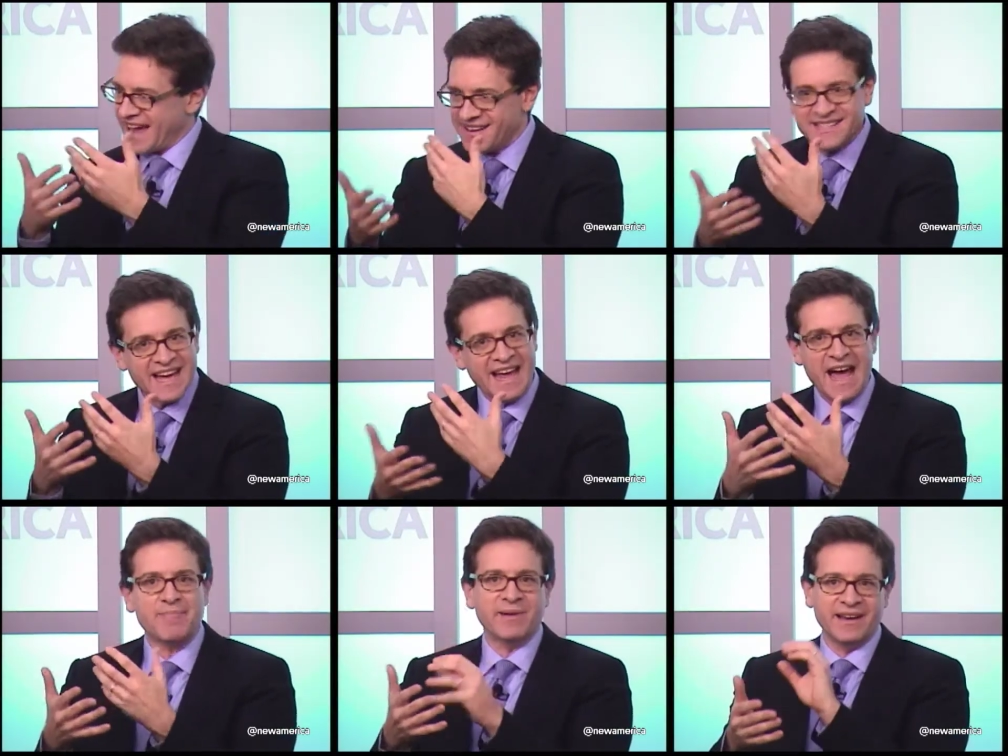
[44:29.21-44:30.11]
How does that
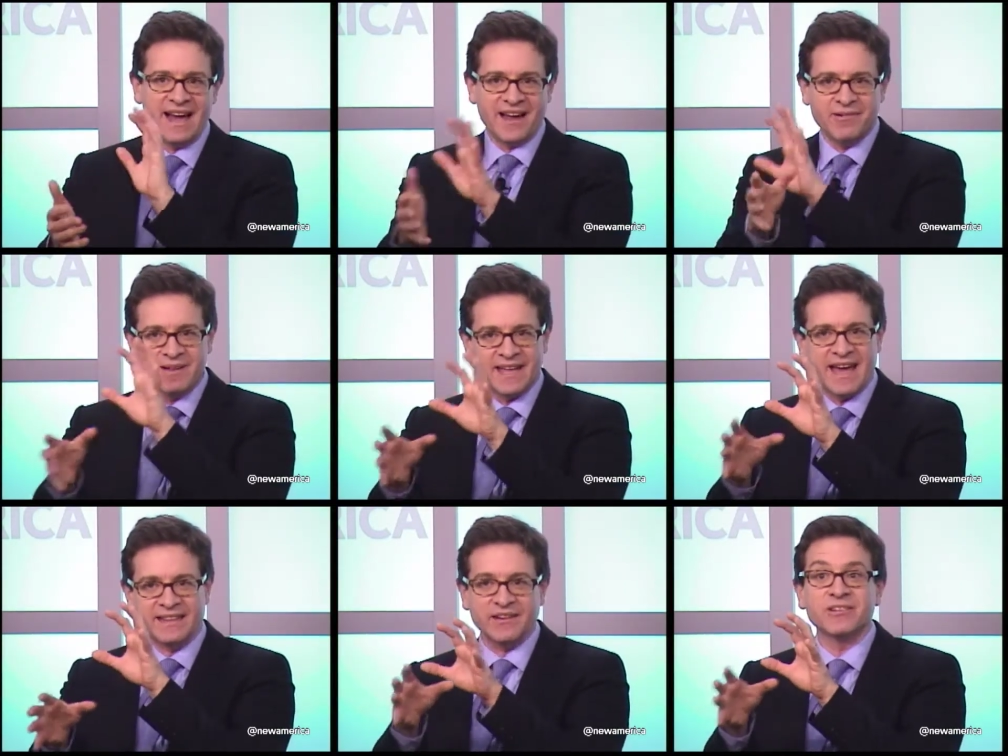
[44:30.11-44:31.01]
happen? How do we
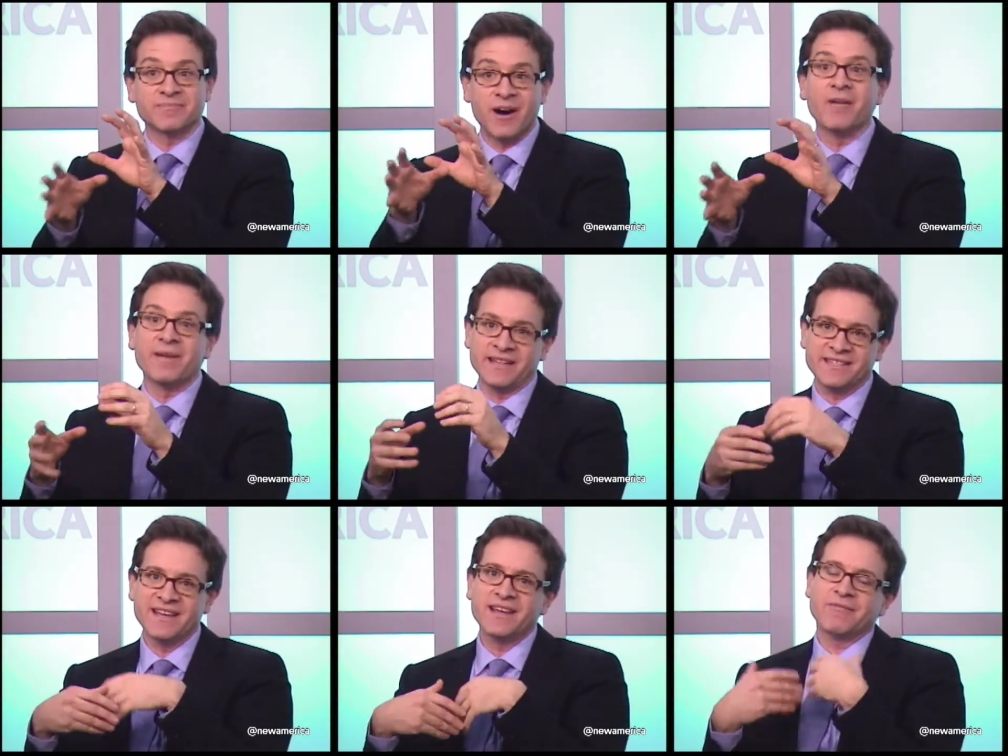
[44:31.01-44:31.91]
get those
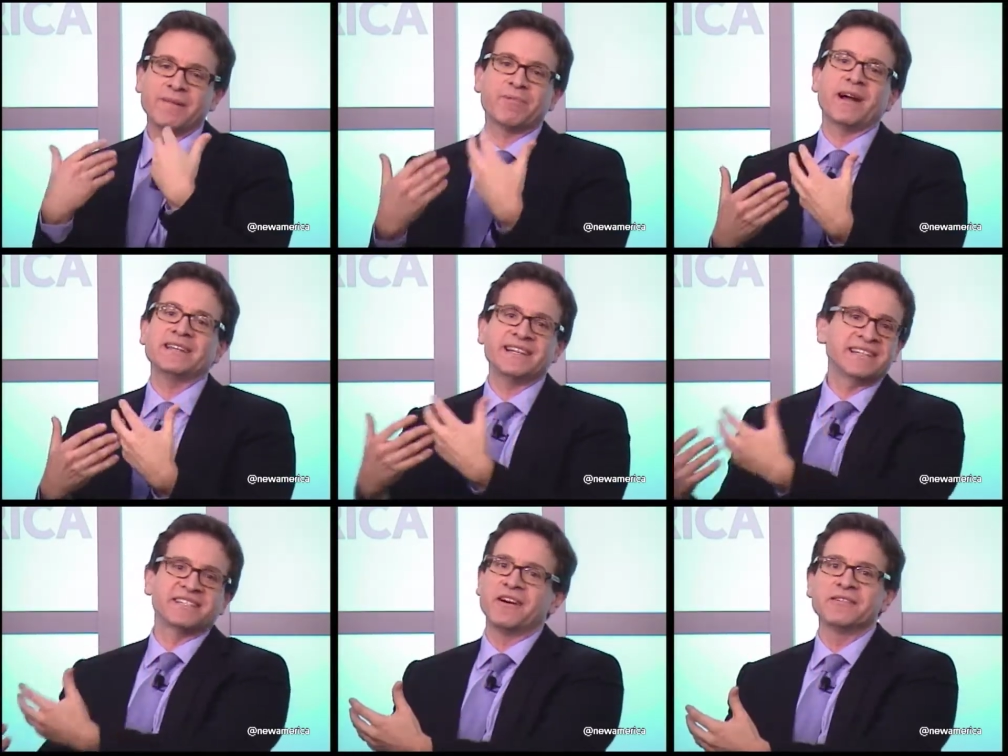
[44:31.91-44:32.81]
moments when
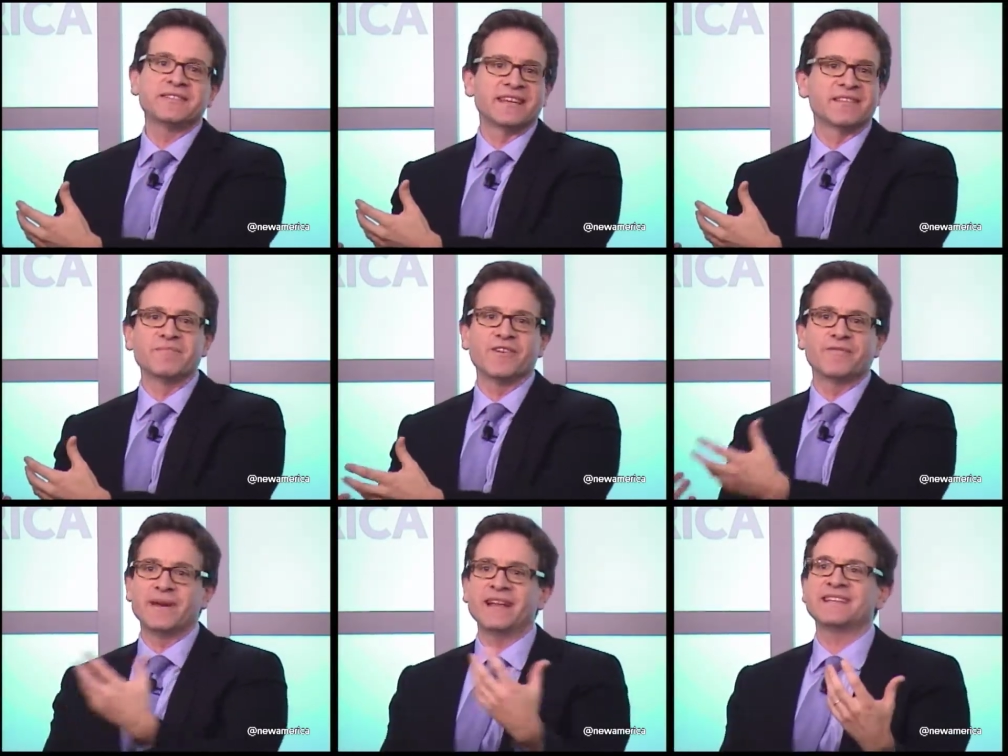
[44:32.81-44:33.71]
presidents don't see the
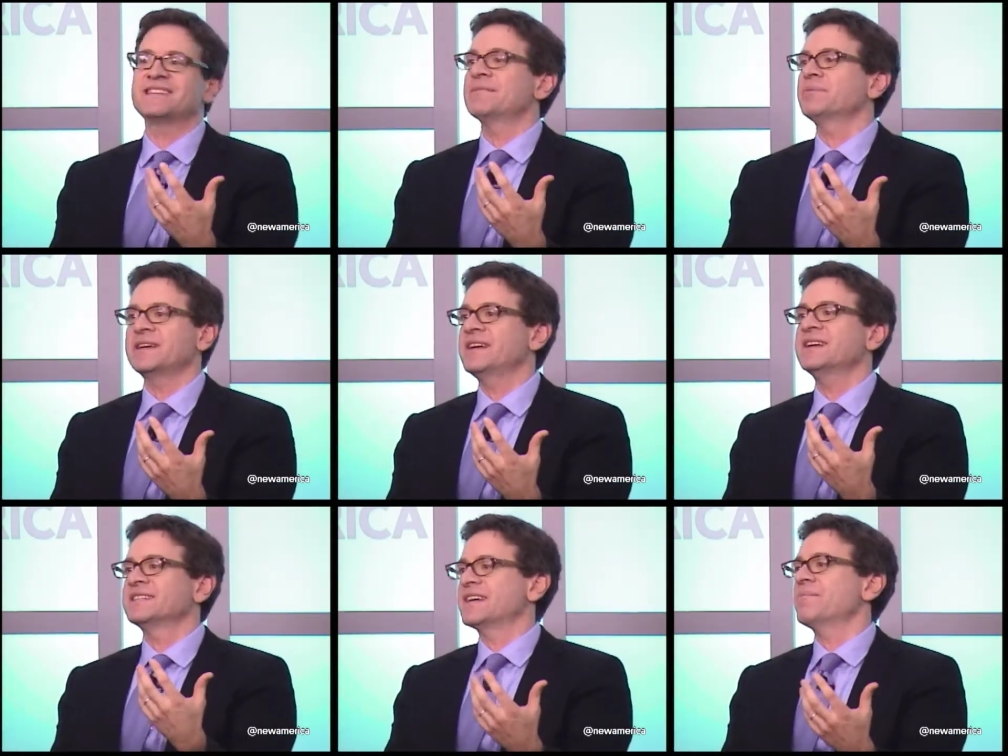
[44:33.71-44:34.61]
movement as simply
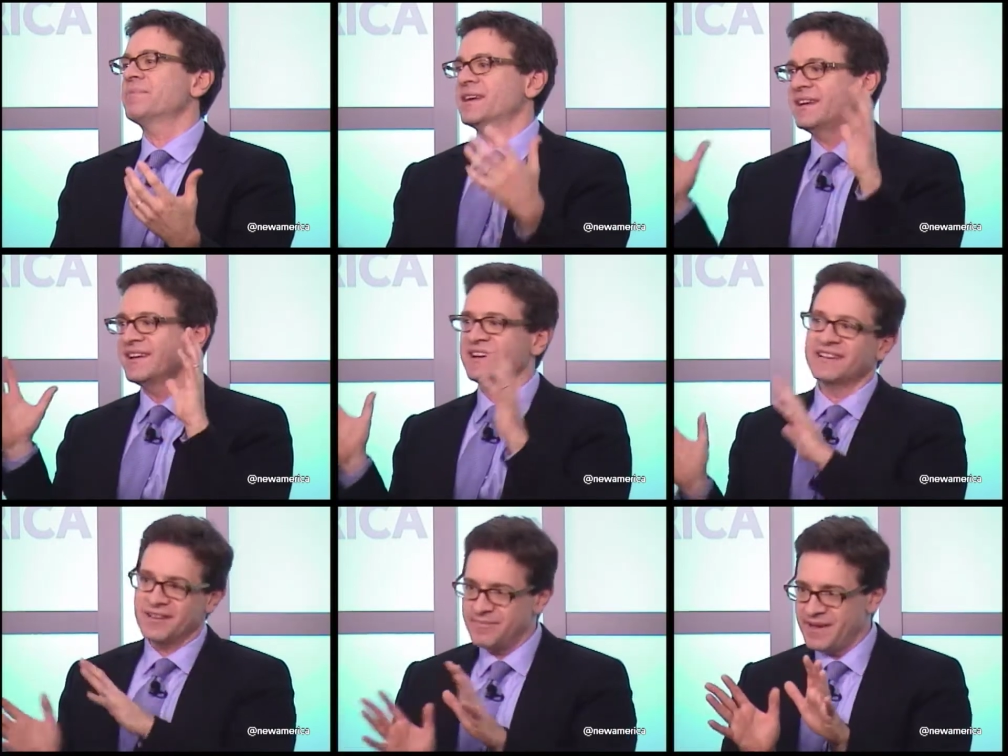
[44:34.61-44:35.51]
something
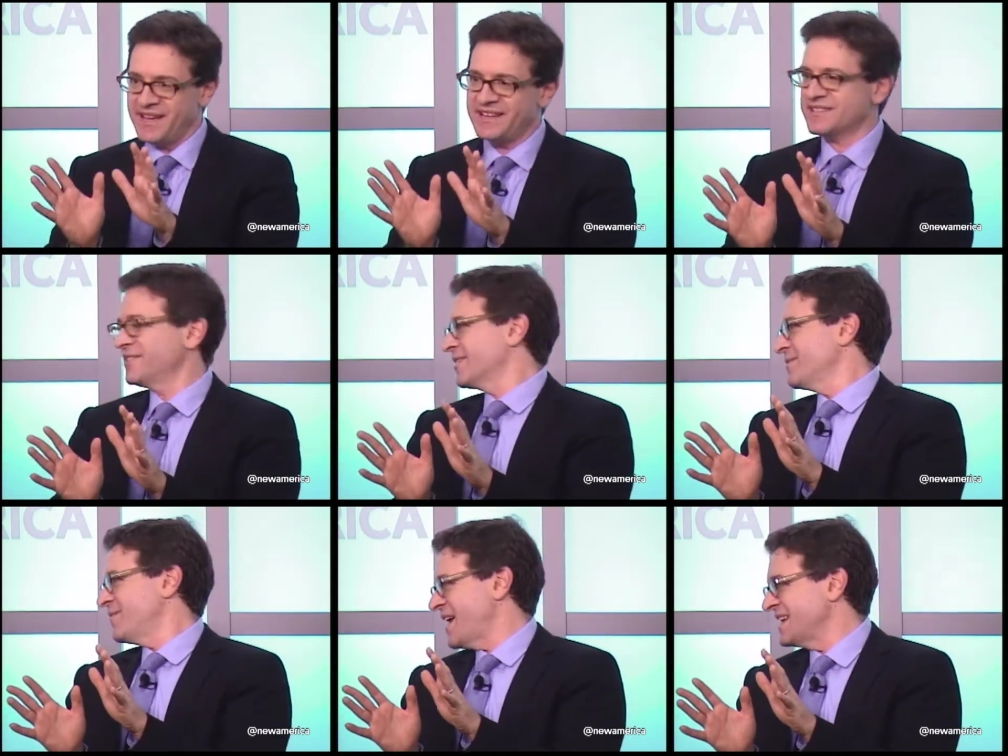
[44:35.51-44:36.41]
to be
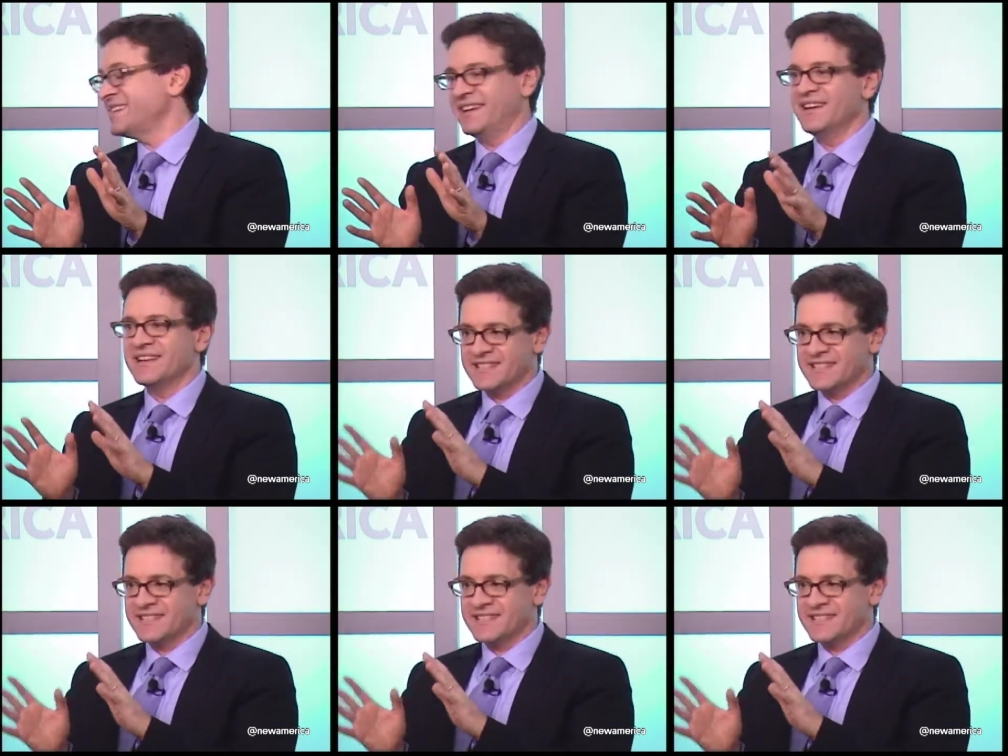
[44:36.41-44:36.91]
circumvented,